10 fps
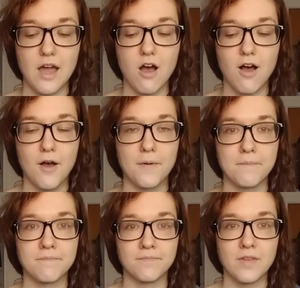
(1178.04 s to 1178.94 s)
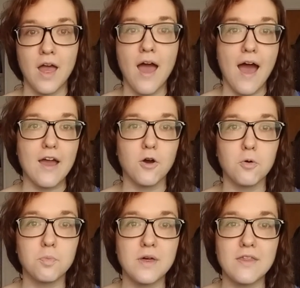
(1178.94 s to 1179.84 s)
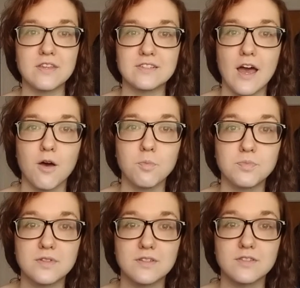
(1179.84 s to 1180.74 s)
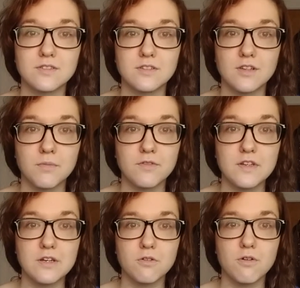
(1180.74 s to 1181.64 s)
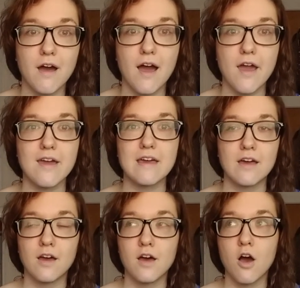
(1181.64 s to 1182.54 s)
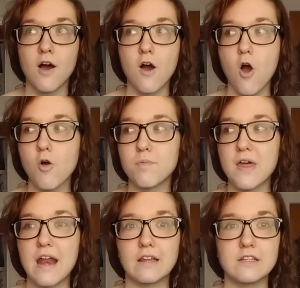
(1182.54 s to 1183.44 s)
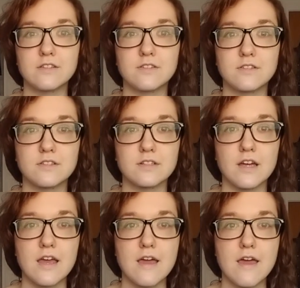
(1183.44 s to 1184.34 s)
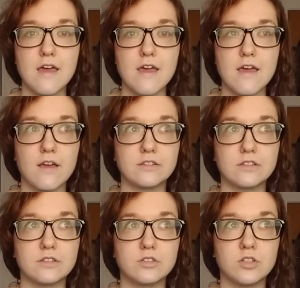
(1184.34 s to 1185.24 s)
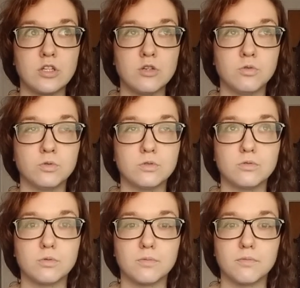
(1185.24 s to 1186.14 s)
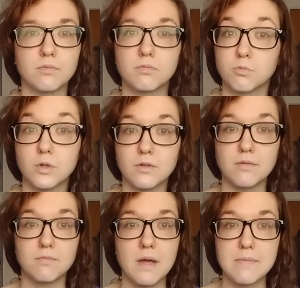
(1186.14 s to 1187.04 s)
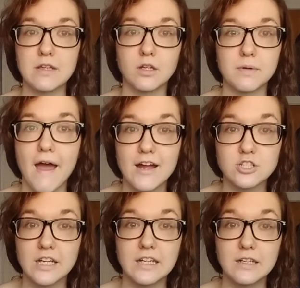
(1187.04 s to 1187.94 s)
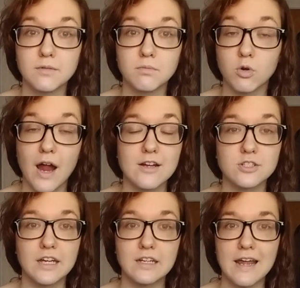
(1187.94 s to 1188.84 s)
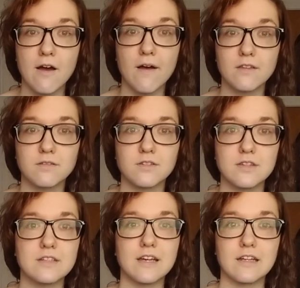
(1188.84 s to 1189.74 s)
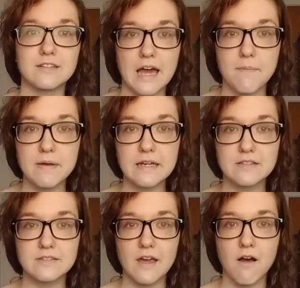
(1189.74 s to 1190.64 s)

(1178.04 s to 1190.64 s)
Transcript: I hope that this helped some of you. I hope that at least you were maybe a little bit more educated now on these kind of topics.